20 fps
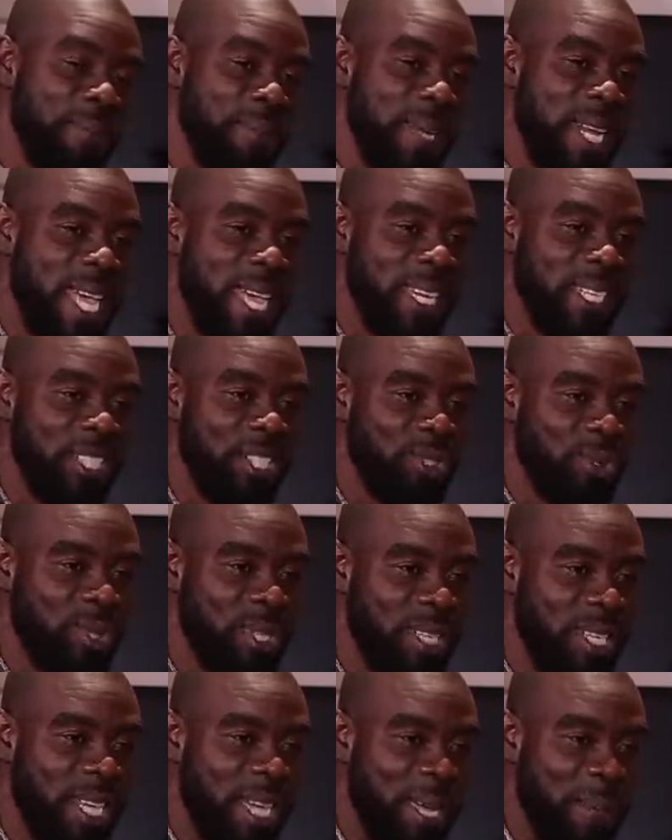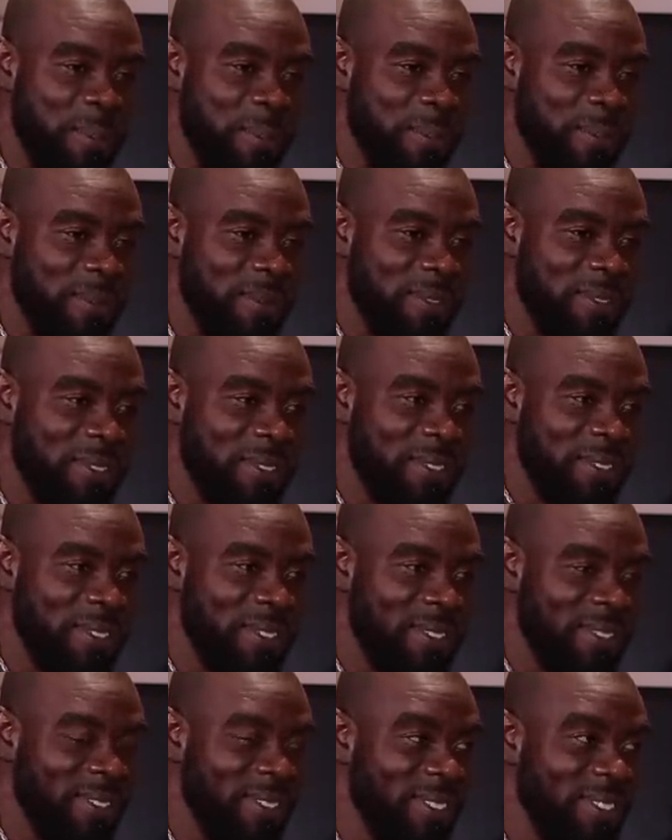I like short time. Short time.
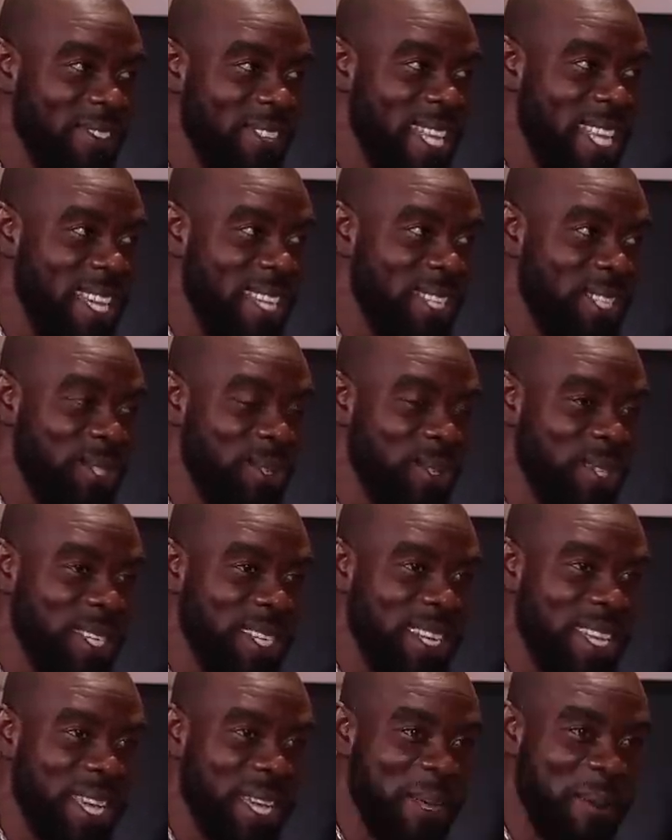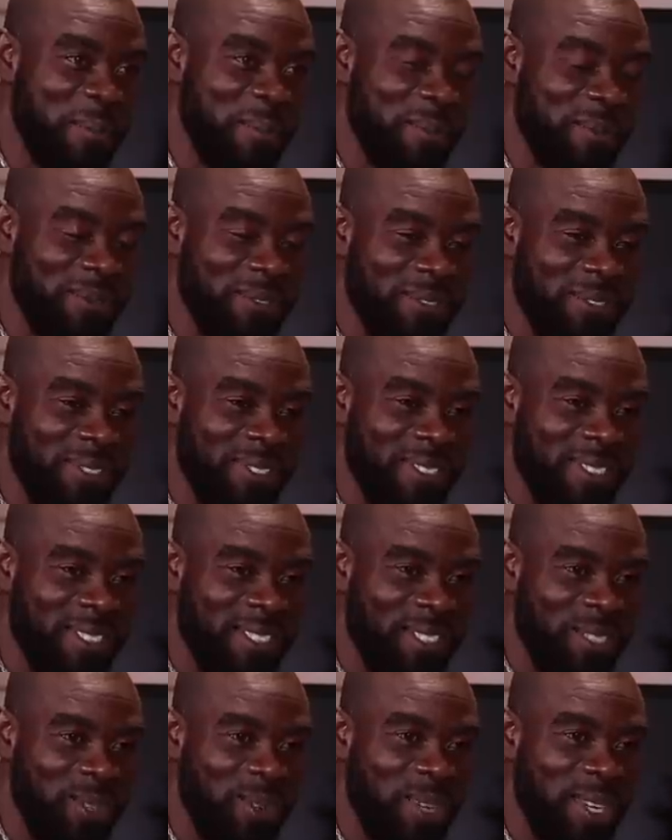I like short time. Mm.
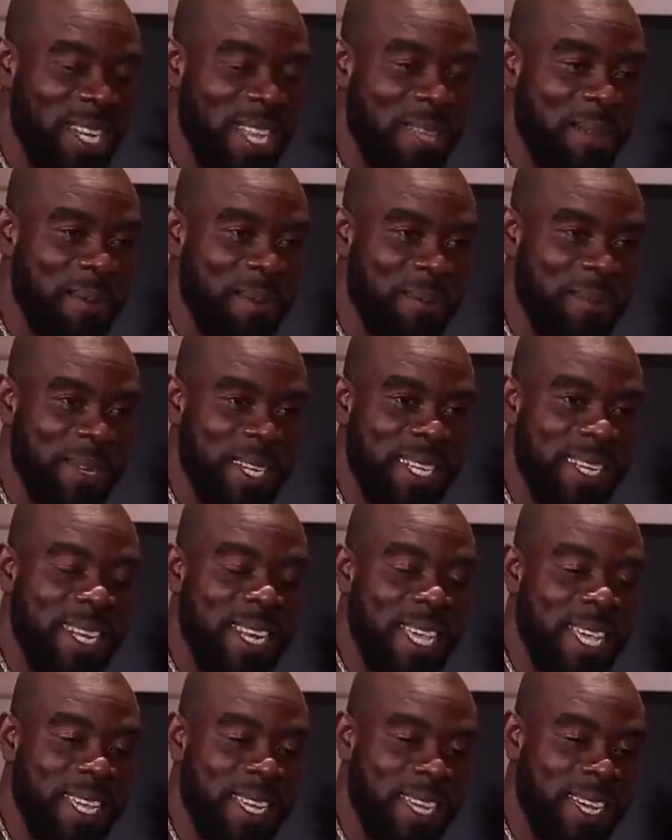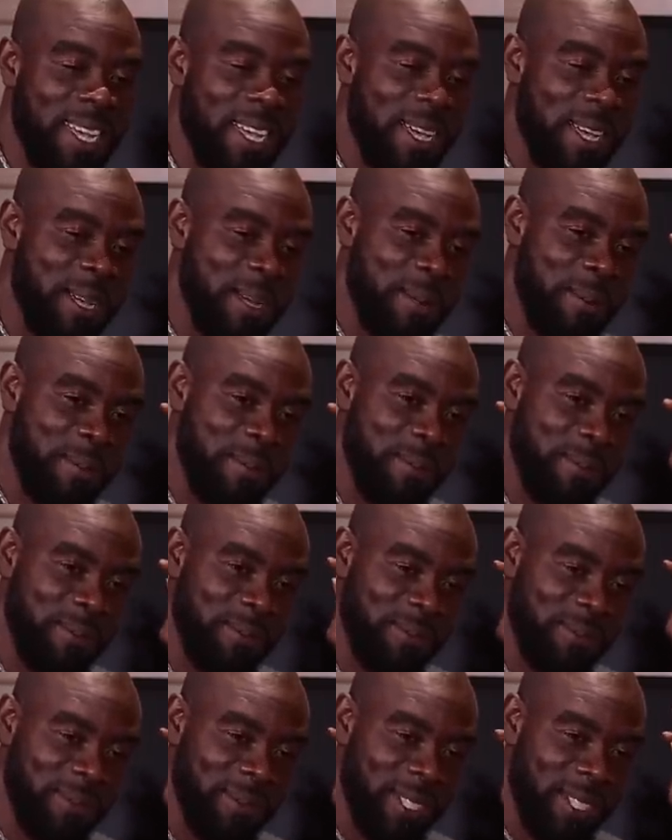Short time. I did like um
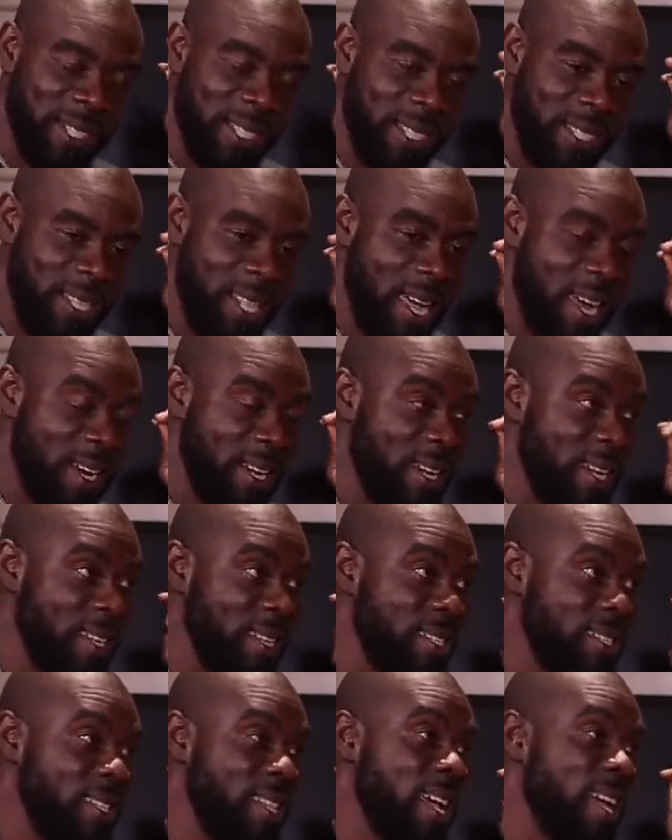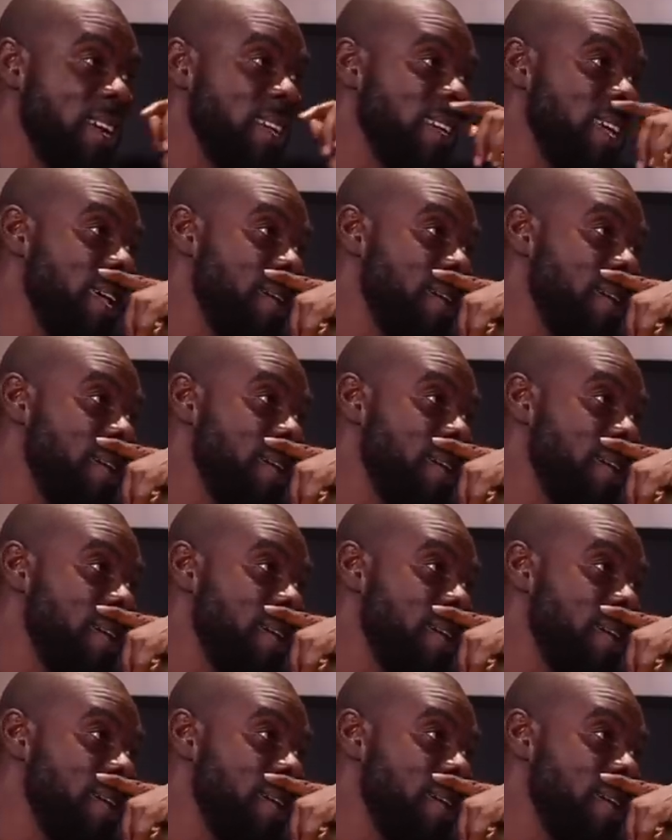Start start